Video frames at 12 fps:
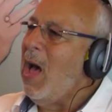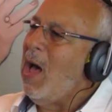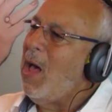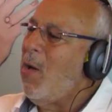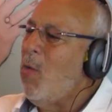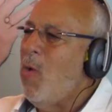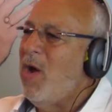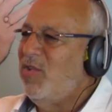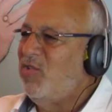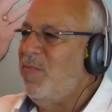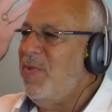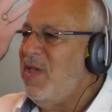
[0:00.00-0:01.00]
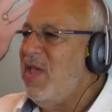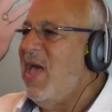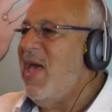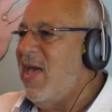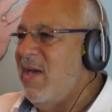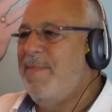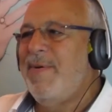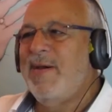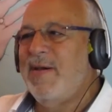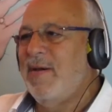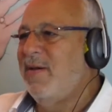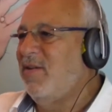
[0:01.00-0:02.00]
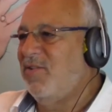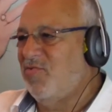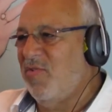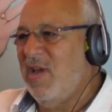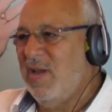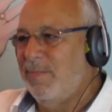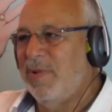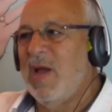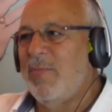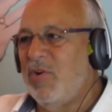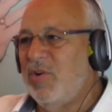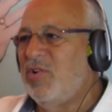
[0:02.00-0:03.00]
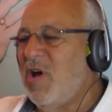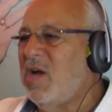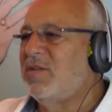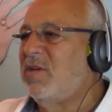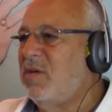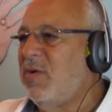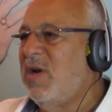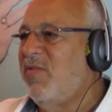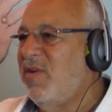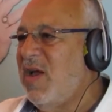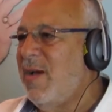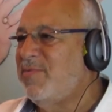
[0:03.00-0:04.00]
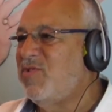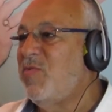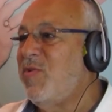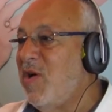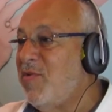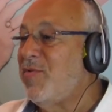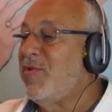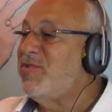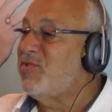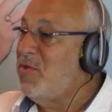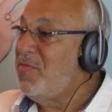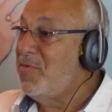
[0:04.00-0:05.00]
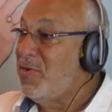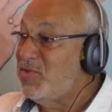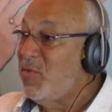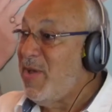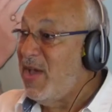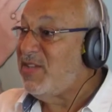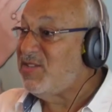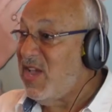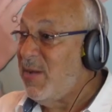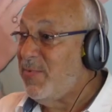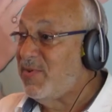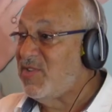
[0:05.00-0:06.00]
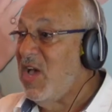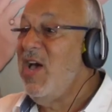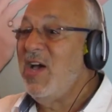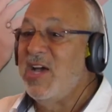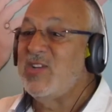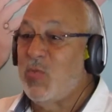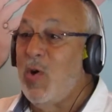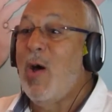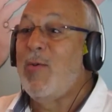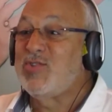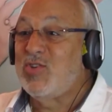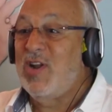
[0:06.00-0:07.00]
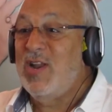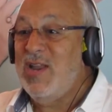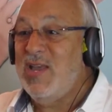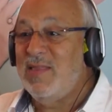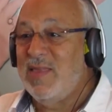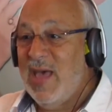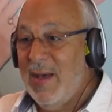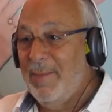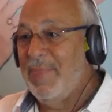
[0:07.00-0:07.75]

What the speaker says: I want to be pick a trade, plumber, doctor, whatever it happens to be. Although those are bad examples because we're always going to need them.